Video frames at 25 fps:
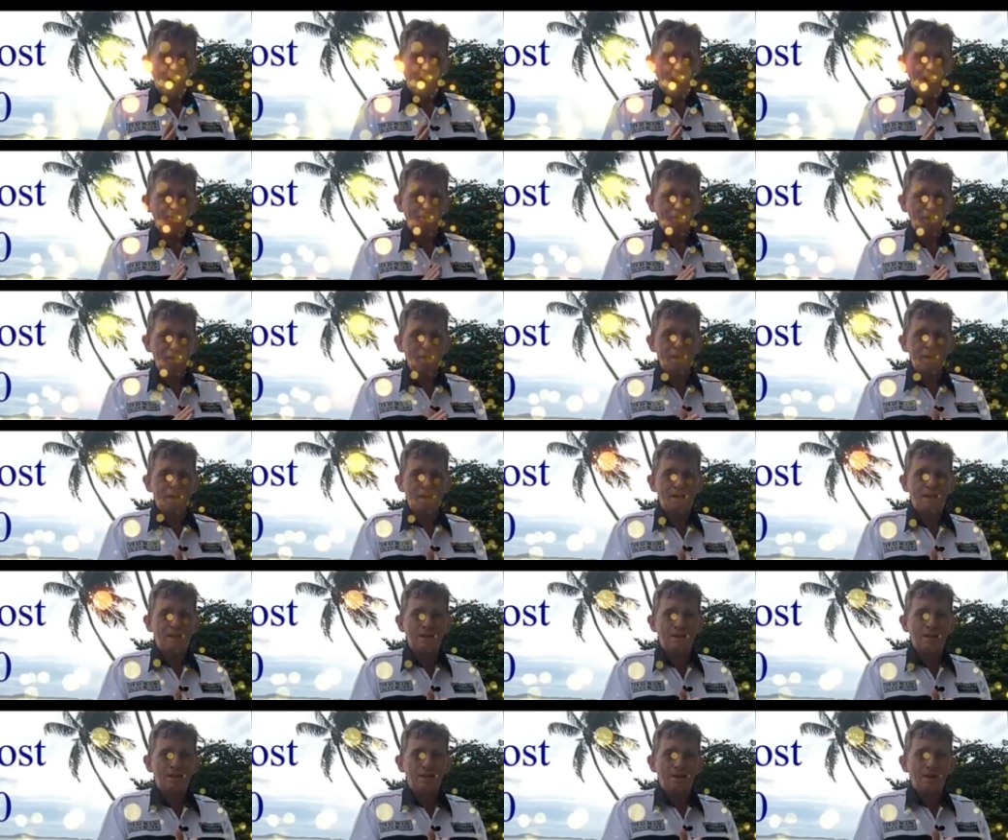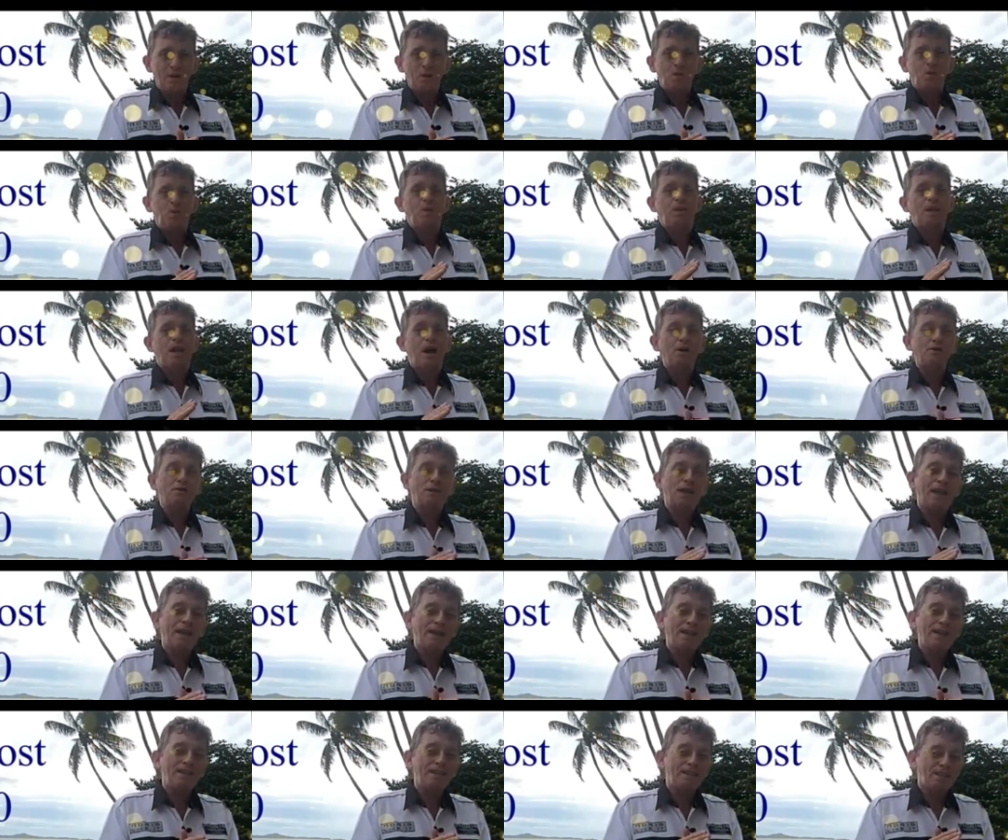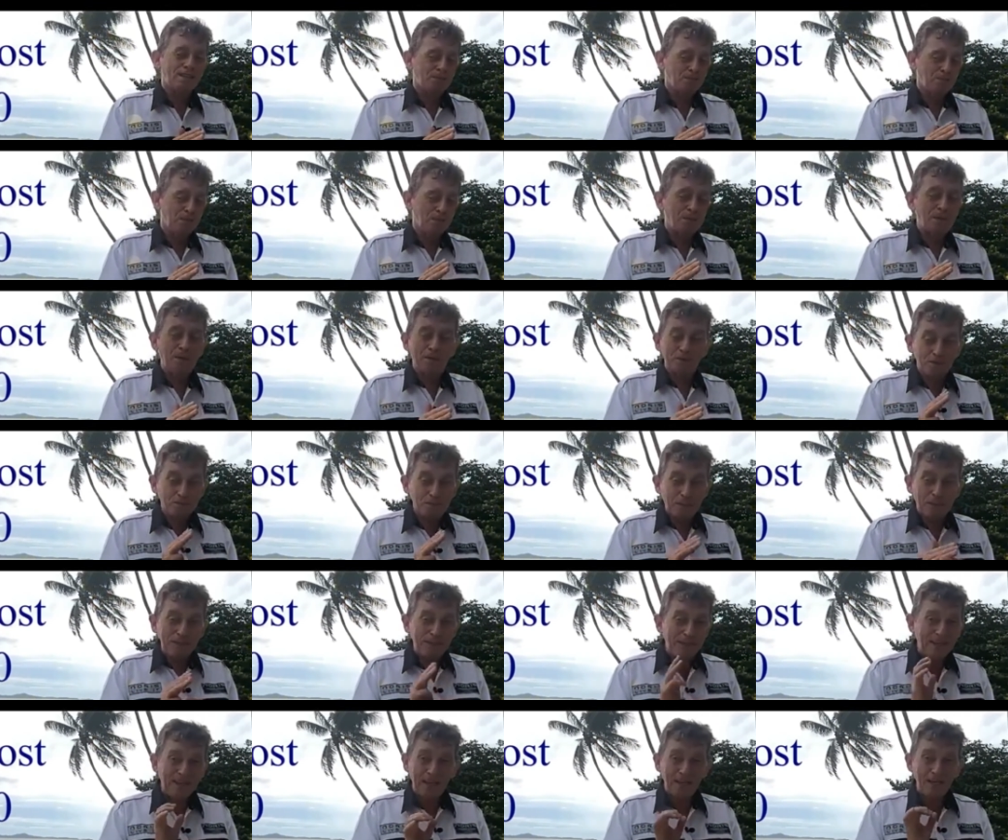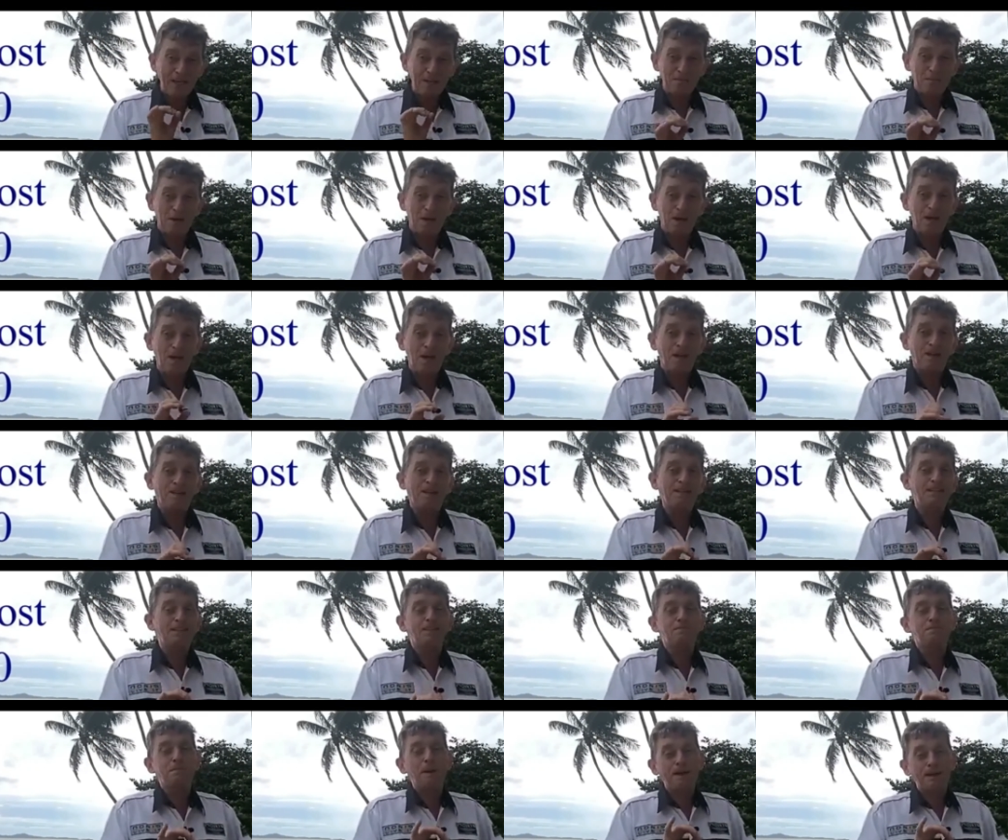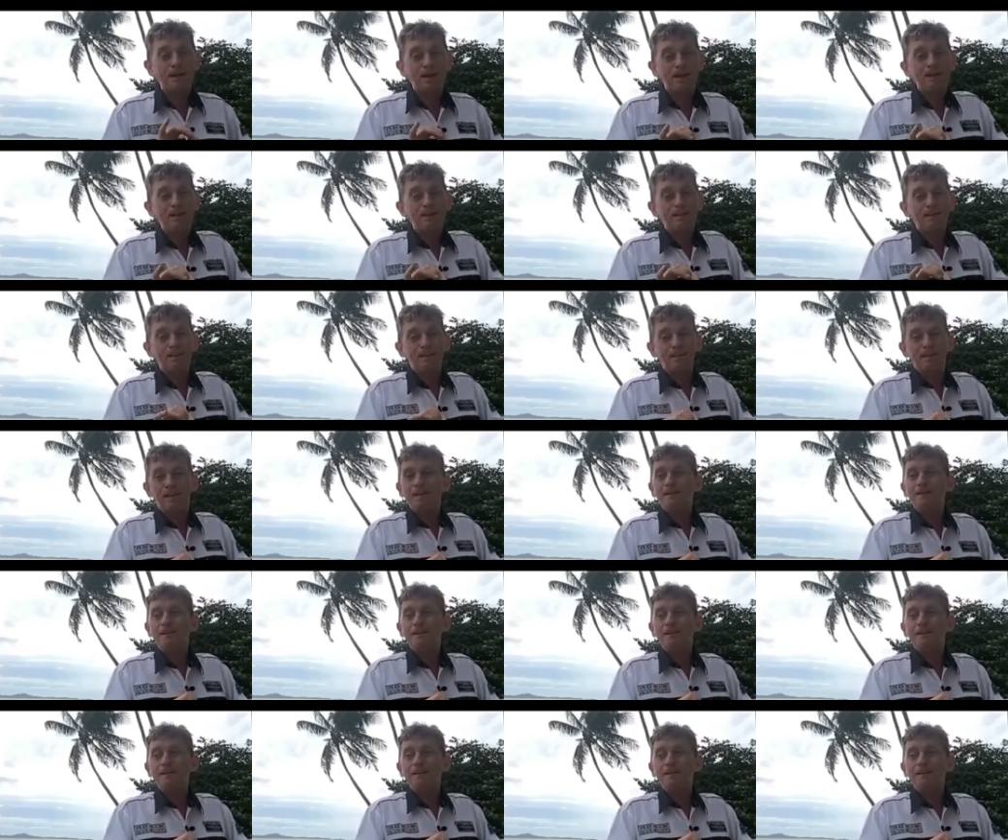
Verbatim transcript: half a year without any without spending any money i didn't spend anything i